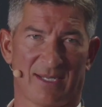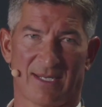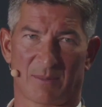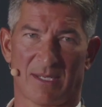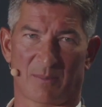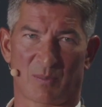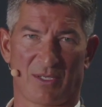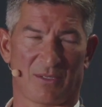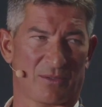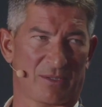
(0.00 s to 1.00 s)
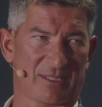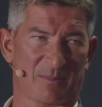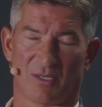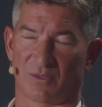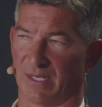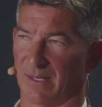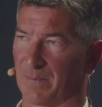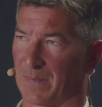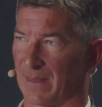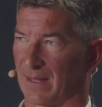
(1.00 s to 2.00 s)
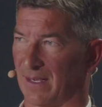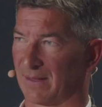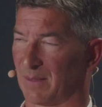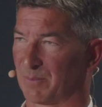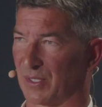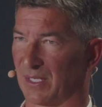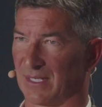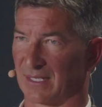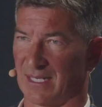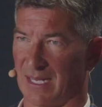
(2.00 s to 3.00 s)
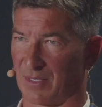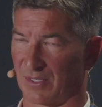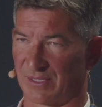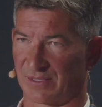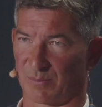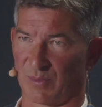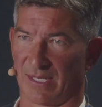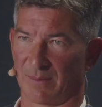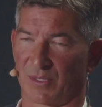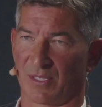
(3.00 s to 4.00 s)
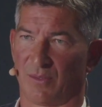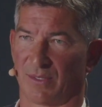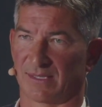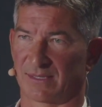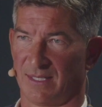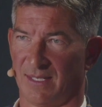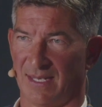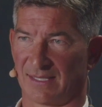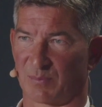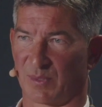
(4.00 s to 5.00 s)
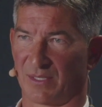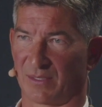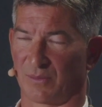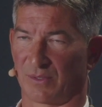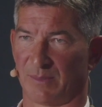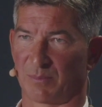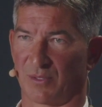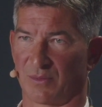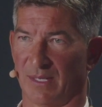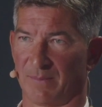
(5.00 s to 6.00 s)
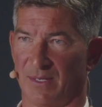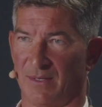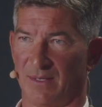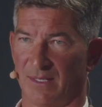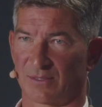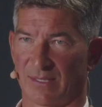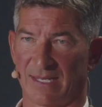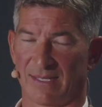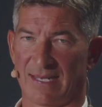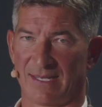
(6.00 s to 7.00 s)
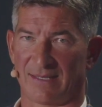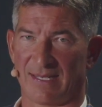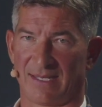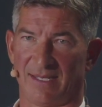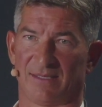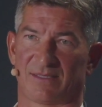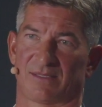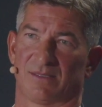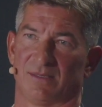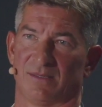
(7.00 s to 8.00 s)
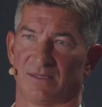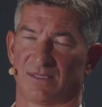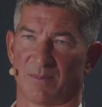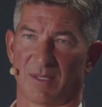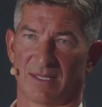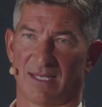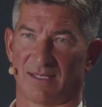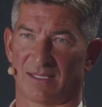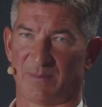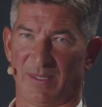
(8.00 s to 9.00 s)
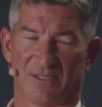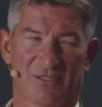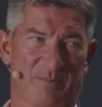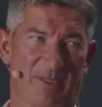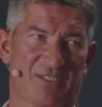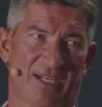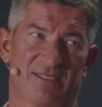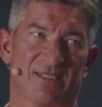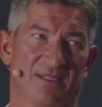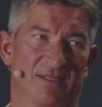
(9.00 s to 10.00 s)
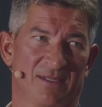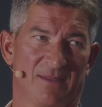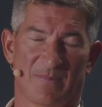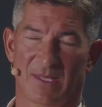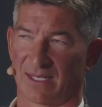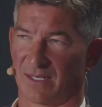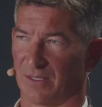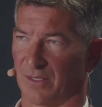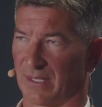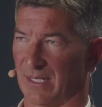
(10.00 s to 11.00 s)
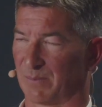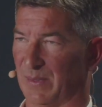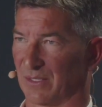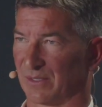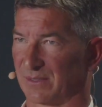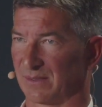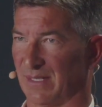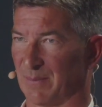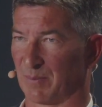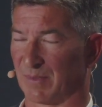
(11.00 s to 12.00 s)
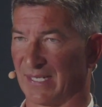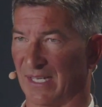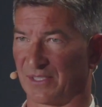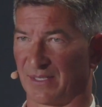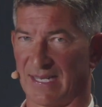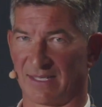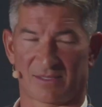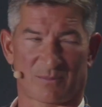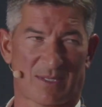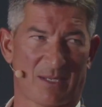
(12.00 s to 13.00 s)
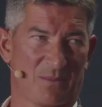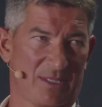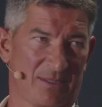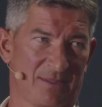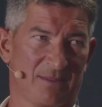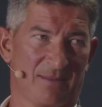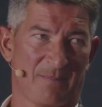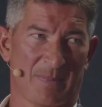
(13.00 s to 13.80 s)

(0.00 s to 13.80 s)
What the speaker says: brand had a pretty good loyalty program. I think Booking.com, our sister brand at Booking Holdings, has a pretty good loyalty program. So that is something that Expedia should be chasing. I don't know that Peter's implementation of that is the right one,